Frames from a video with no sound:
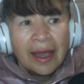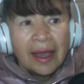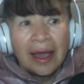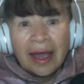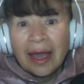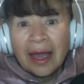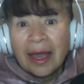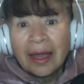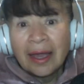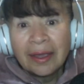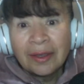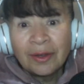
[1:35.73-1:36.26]

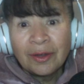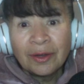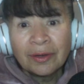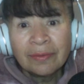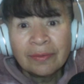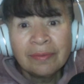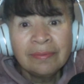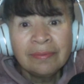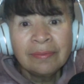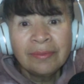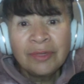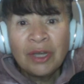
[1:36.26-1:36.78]
I
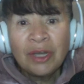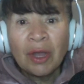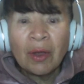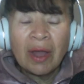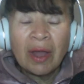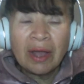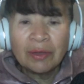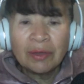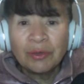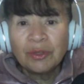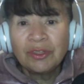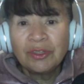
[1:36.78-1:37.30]
don't know
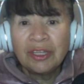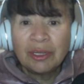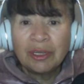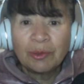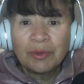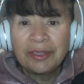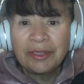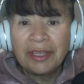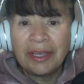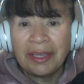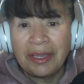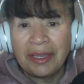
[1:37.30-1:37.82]
how to deal
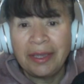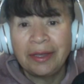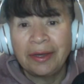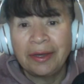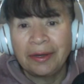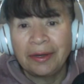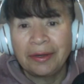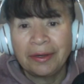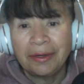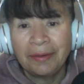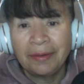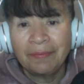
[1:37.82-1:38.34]
with a
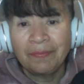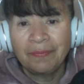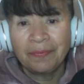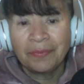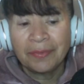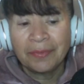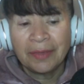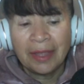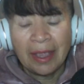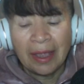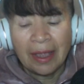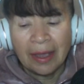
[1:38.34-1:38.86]
heater,
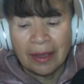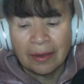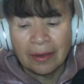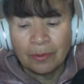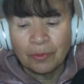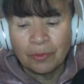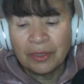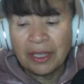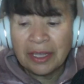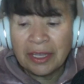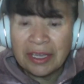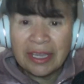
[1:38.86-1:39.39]

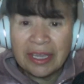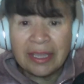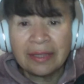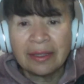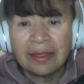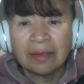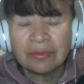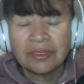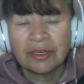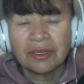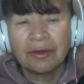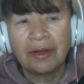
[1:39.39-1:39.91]
with the heat.
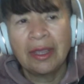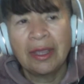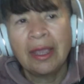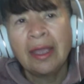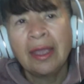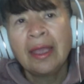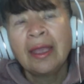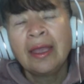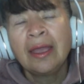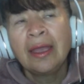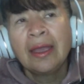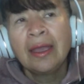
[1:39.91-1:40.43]
I'm sorry.
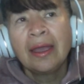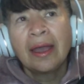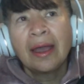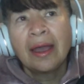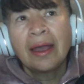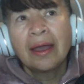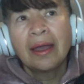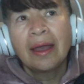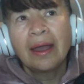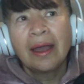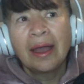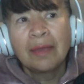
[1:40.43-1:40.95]

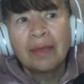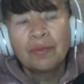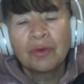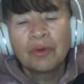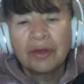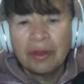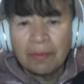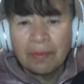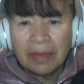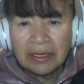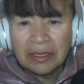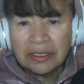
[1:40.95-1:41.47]
I
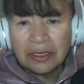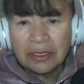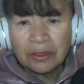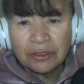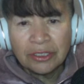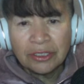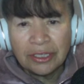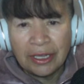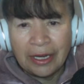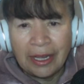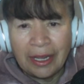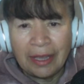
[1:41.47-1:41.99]
born in Mexico
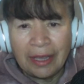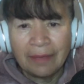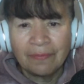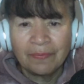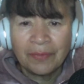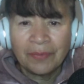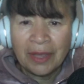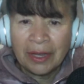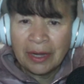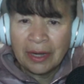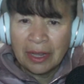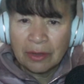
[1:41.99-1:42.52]
City,
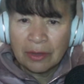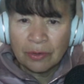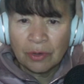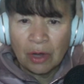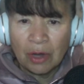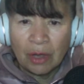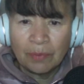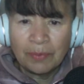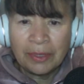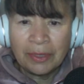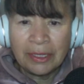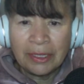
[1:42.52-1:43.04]
and I grew
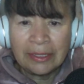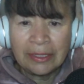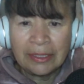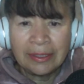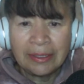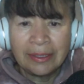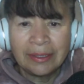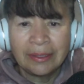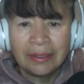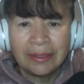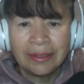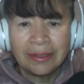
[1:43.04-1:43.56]
up
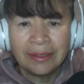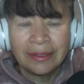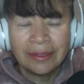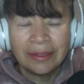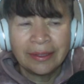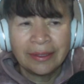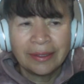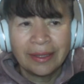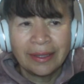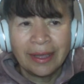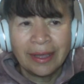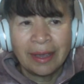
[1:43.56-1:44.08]
in
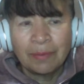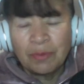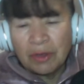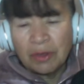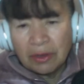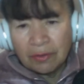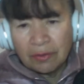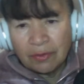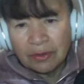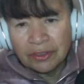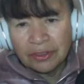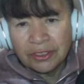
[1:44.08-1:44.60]
a
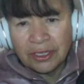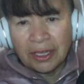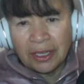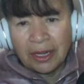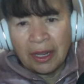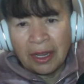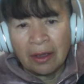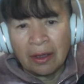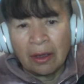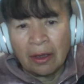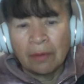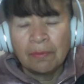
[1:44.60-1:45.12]
beautiful
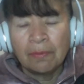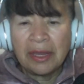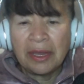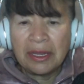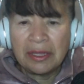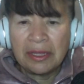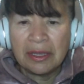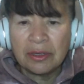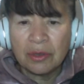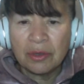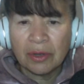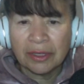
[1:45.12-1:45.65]
city of
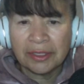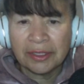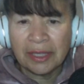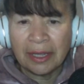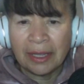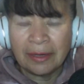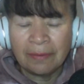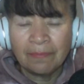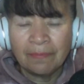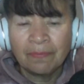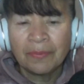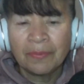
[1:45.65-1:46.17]
Merida,
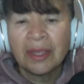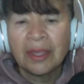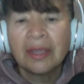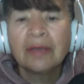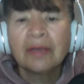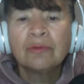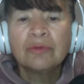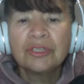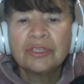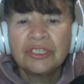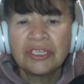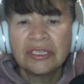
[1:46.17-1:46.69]
Yucatan,
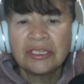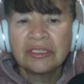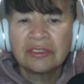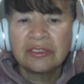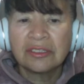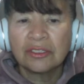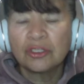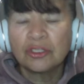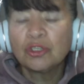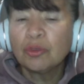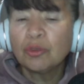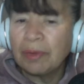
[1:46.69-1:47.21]
which
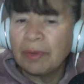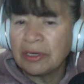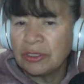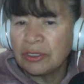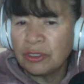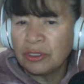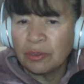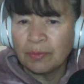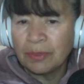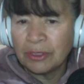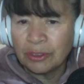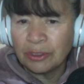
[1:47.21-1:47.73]
is super,
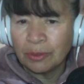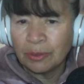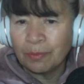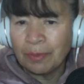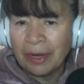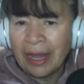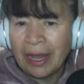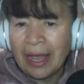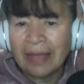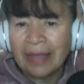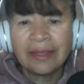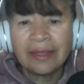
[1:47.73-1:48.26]
super, super
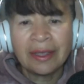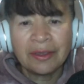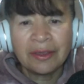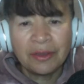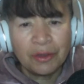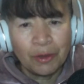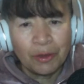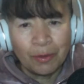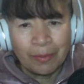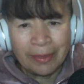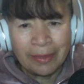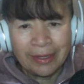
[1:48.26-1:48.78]
hot and
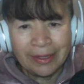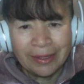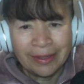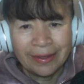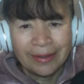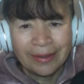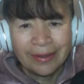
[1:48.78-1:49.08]
humid.